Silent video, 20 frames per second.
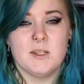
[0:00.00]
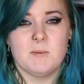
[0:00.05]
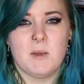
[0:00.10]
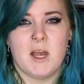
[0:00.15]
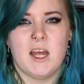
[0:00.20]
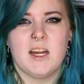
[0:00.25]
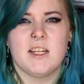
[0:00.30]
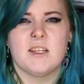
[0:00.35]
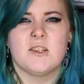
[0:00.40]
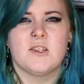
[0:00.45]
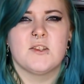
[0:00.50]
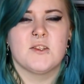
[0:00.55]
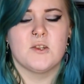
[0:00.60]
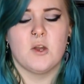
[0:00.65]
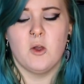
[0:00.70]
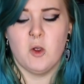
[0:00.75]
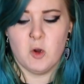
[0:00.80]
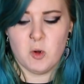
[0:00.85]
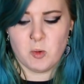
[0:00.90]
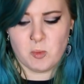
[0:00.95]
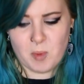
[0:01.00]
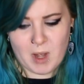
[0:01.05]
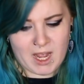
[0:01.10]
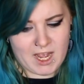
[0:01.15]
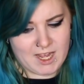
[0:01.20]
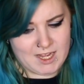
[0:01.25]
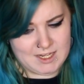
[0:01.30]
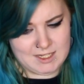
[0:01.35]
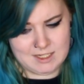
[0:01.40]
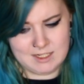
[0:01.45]
span is so
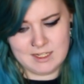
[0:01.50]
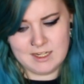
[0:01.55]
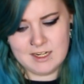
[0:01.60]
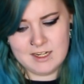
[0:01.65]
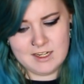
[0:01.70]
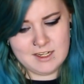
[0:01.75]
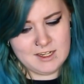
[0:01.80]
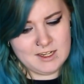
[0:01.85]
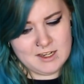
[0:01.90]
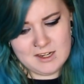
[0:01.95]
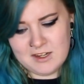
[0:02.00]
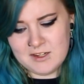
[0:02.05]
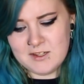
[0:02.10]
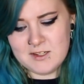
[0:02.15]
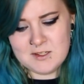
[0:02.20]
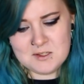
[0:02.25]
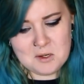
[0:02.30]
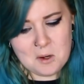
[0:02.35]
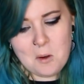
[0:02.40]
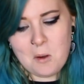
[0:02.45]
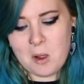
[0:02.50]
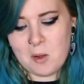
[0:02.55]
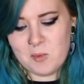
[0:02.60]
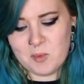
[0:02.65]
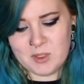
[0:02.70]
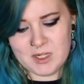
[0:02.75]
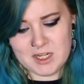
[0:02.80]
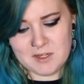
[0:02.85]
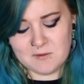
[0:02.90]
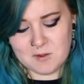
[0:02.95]
bad, so
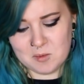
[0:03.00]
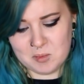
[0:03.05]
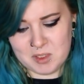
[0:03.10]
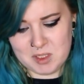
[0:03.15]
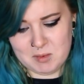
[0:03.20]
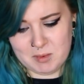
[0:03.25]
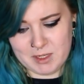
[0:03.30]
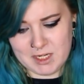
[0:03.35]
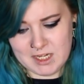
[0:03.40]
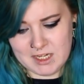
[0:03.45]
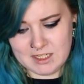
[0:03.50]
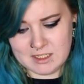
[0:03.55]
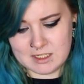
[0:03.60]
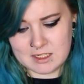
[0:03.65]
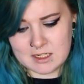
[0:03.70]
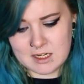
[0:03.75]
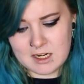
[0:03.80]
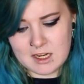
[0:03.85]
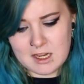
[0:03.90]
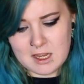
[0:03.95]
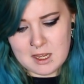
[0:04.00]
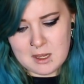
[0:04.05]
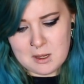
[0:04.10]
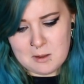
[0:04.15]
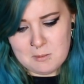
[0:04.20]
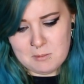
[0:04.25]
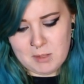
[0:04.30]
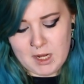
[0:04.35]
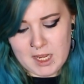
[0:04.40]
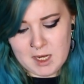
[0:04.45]
unbelievably bad.
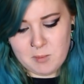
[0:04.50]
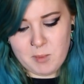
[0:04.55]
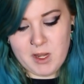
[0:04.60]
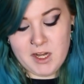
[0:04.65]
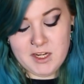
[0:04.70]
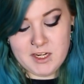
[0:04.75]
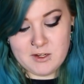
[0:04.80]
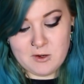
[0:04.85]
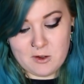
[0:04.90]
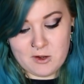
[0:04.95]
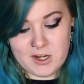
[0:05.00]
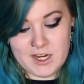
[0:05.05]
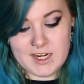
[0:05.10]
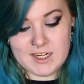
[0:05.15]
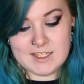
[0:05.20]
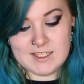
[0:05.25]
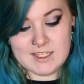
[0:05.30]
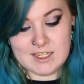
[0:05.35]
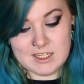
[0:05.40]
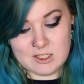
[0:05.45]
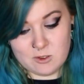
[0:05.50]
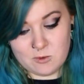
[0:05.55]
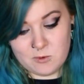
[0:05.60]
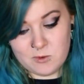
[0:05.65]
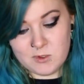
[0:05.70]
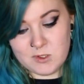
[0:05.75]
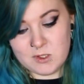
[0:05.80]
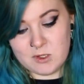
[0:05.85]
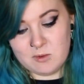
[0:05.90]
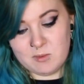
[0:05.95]
Black banded onyx is
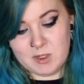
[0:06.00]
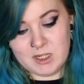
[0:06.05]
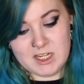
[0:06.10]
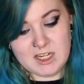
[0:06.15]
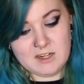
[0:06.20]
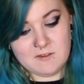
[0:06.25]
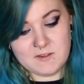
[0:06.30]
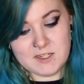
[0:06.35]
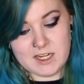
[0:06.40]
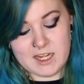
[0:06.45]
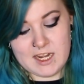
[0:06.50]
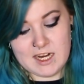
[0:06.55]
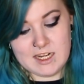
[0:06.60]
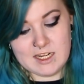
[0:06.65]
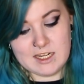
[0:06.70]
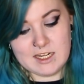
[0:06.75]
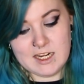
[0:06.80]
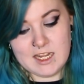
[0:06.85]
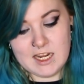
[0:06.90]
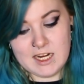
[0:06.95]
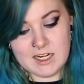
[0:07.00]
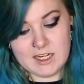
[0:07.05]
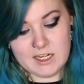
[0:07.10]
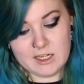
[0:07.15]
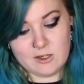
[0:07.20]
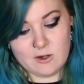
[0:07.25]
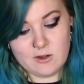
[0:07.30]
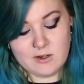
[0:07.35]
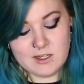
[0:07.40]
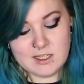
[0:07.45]
also believed to aid in
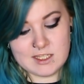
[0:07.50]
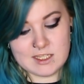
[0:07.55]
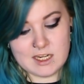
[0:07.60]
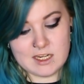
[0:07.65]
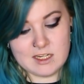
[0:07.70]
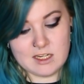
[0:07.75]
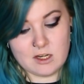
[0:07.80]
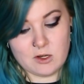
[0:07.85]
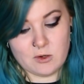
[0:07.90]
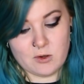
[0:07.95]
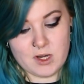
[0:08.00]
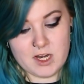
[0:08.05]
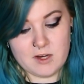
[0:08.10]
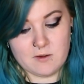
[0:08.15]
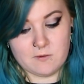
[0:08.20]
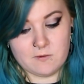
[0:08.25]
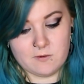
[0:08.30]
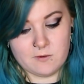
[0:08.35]
healing long-standing grief